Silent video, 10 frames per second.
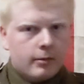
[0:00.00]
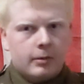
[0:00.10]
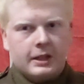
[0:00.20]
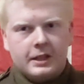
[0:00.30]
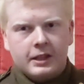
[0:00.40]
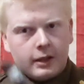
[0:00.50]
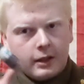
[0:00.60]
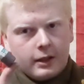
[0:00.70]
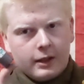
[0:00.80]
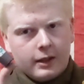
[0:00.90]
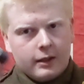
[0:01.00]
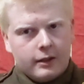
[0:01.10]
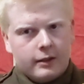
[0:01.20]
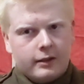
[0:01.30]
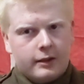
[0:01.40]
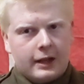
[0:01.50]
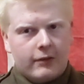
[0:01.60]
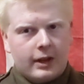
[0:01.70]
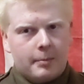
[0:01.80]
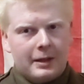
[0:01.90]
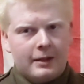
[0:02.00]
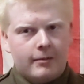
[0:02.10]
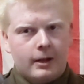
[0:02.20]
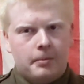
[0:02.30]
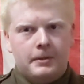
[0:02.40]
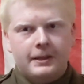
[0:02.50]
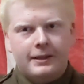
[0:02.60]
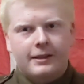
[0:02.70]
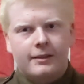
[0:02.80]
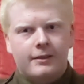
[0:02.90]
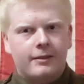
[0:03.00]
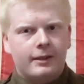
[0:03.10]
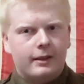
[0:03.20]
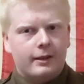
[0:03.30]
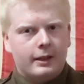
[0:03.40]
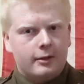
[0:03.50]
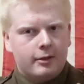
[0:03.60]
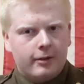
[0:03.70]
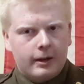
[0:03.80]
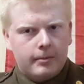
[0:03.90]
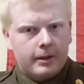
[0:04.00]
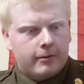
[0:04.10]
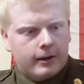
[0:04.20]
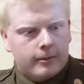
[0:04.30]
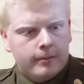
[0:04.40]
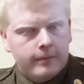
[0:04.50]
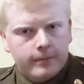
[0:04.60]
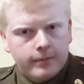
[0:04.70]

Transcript: which still have not been developed. They need to develop the film,